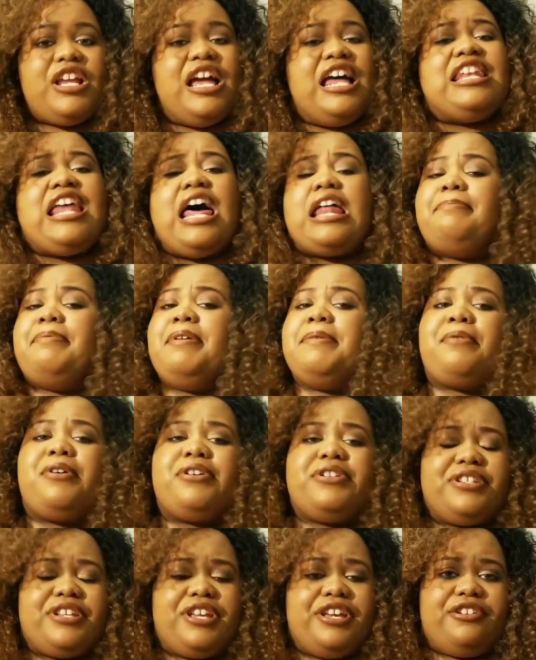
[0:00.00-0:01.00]
A lot of people
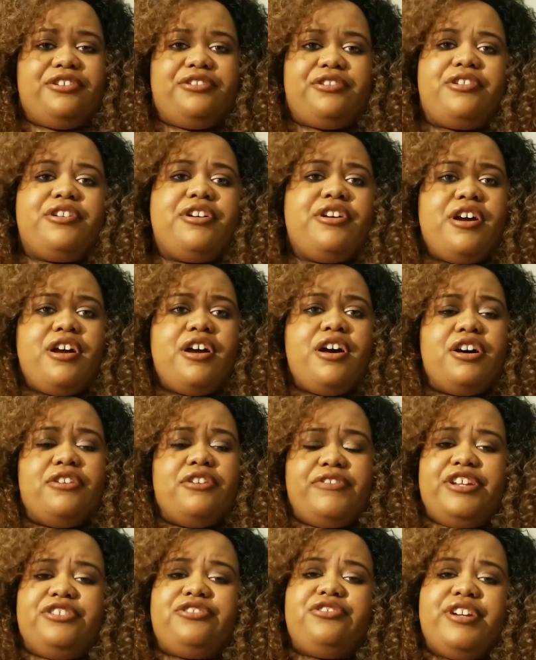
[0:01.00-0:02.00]
are scared
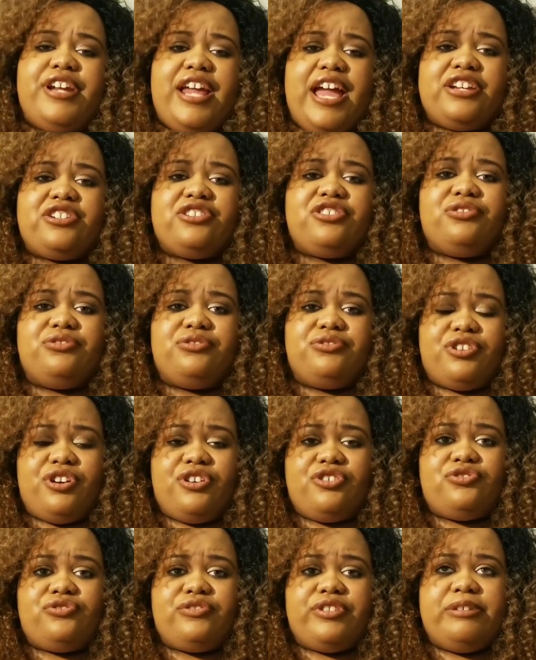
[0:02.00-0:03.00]
of international
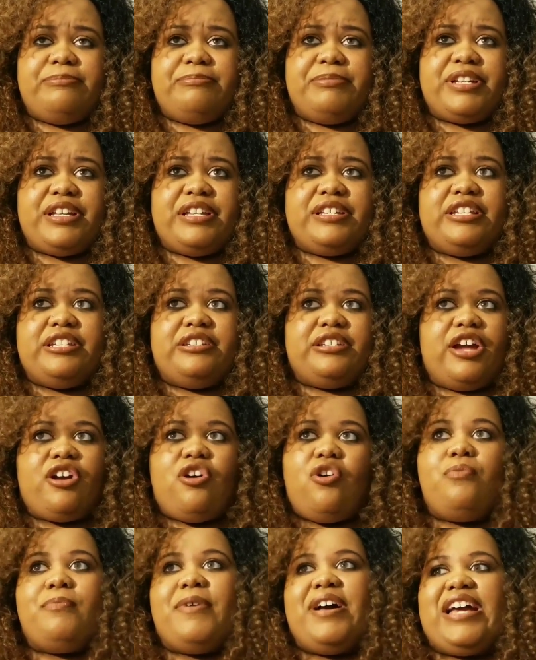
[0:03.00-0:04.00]
surgery because they're like,
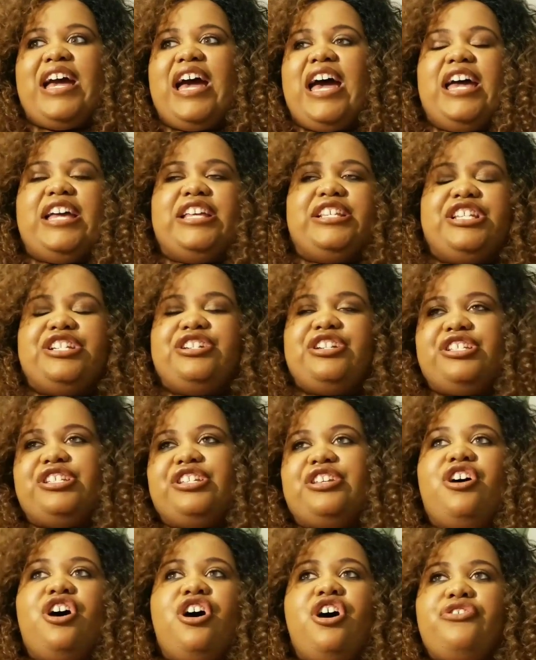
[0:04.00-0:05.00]
oh my God, it's
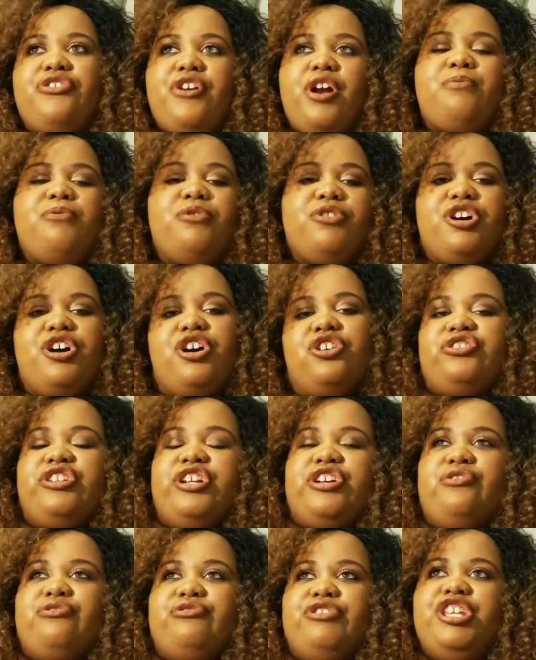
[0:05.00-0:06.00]
a third world country,
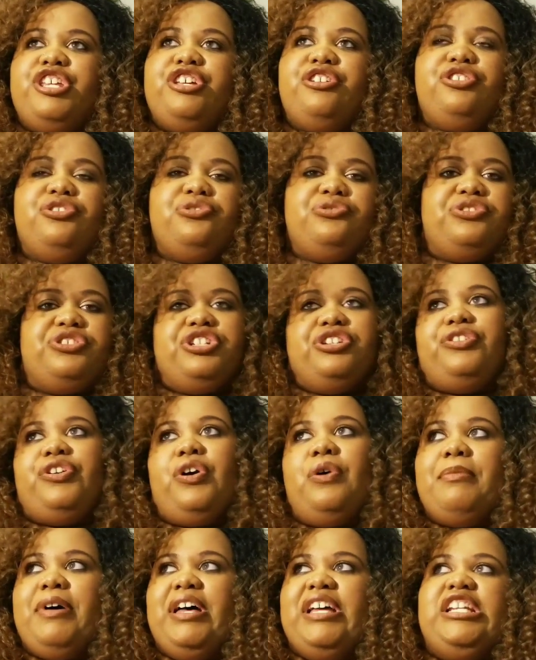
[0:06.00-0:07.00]
they're going to kill you, steal
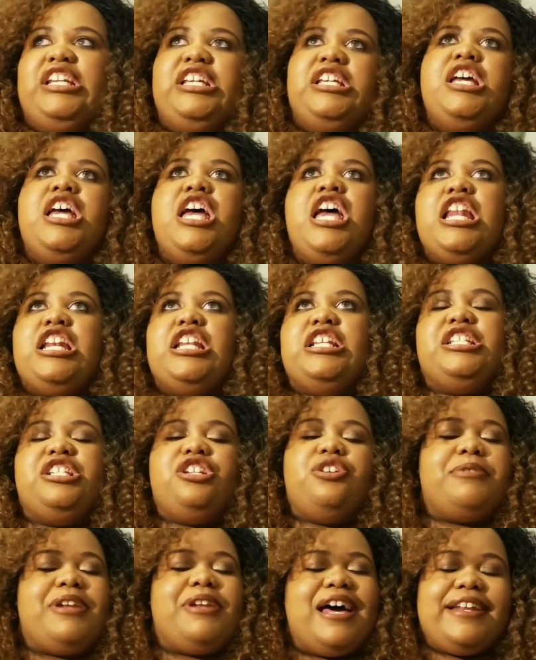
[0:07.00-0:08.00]
your money. This is
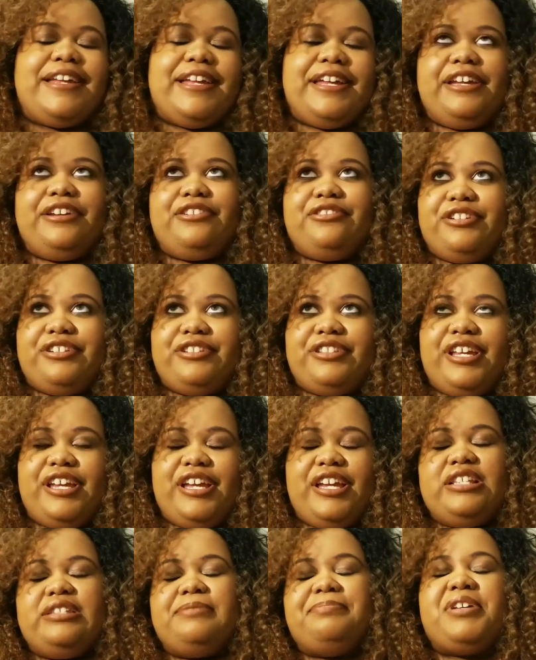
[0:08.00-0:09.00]
a lot of ignorant
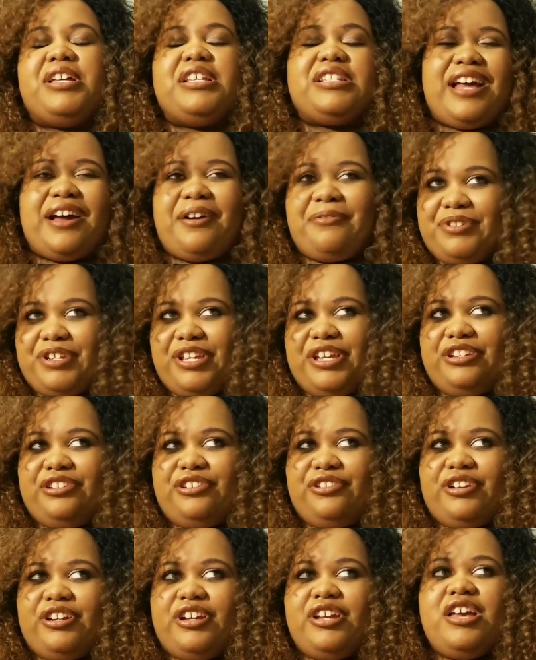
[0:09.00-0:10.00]
things because I was
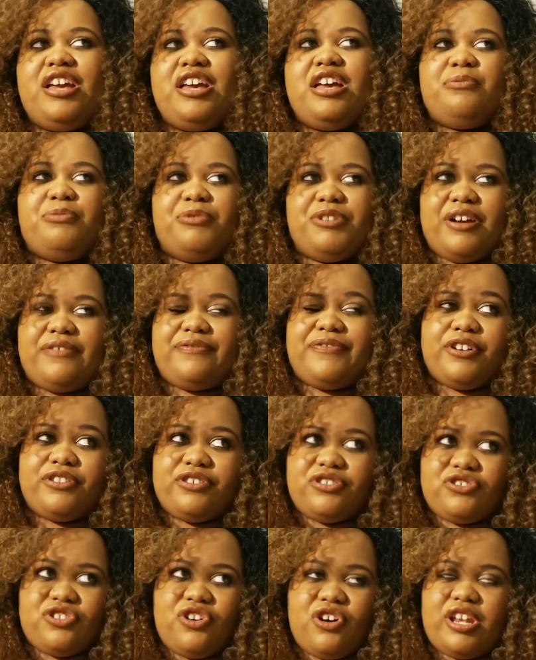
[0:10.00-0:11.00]
ignorant when I
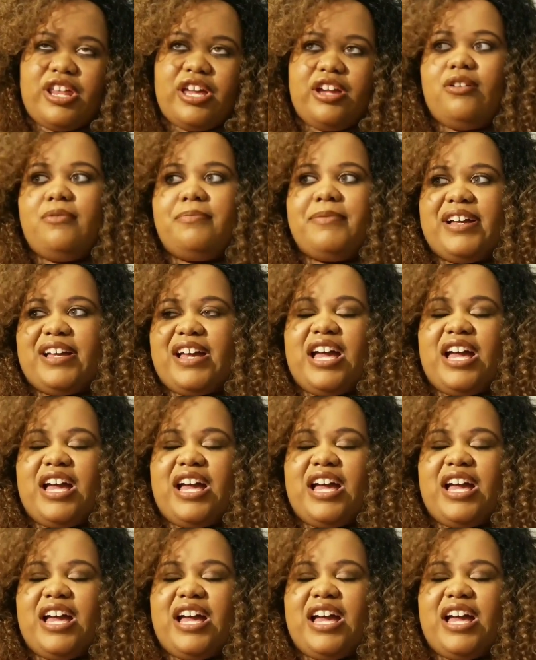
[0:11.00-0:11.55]
first thought like, oh my